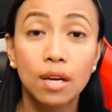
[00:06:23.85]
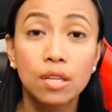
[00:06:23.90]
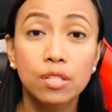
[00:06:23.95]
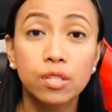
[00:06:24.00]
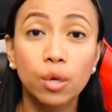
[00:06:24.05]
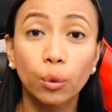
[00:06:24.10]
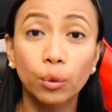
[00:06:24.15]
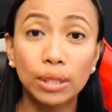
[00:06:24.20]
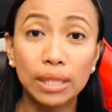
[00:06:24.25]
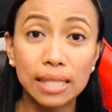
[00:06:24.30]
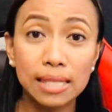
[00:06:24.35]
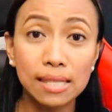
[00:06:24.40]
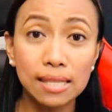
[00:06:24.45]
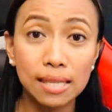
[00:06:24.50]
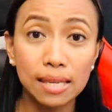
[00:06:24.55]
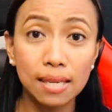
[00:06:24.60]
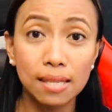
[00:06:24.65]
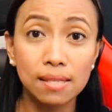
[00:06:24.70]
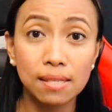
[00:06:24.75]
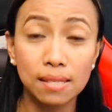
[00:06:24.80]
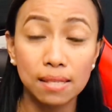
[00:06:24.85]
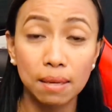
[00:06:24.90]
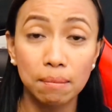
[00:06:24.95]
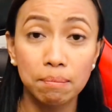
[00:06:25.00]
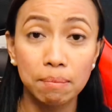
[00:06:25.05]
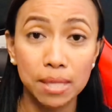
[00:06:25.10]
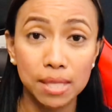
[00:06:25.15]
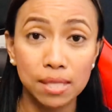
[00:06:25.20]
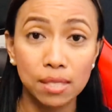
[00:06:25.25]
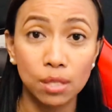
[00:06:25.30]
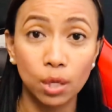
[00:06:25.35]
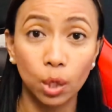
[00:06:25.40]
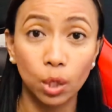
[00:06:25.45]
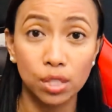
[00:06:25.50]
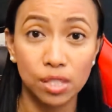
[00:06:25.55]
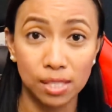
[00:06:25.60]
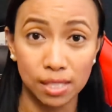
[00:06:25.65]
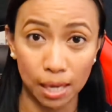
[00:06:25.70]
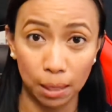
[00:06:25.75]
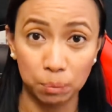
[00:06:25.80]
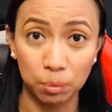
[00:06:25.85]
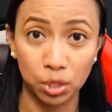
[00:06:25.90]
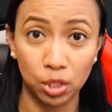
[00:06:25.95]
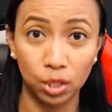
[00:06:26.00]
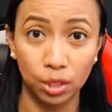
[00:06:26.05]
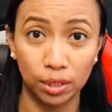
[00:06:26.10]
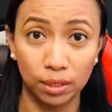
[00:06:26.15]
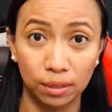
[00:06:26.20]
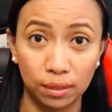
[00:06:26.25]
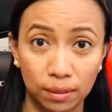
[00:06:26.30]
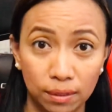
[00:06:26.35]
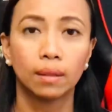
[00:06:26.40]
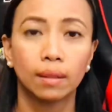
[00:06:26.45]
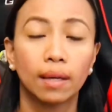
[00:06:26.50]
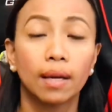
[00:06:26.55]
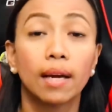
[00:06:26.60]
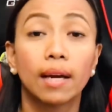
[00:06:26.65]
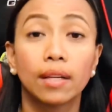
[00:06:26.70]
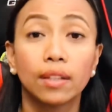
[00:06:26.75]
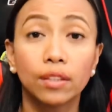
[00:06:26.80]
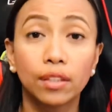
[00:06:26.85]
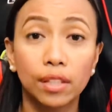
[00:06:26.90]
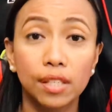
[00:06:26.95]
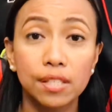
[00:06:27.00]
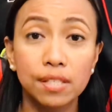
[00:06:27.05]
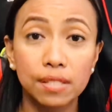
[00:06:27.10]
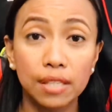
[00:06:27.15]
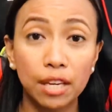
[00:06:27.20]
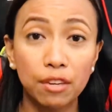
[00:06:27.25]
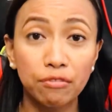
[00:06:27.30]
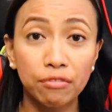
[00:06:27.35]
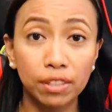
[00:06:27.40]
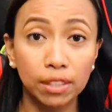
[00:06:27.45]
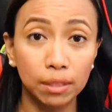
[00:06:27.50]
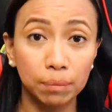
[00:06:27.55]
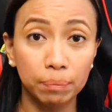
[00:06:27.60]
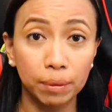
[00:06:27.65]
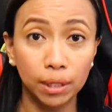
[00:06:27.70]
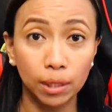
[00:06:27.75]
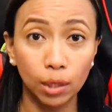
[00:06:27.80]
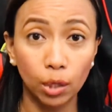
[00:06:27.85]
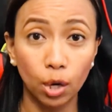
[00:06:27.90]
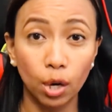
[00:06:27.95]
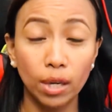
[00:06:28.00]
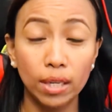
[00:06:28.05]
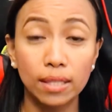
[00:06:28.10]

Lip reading: So this is the misconception. There is a Philippine law.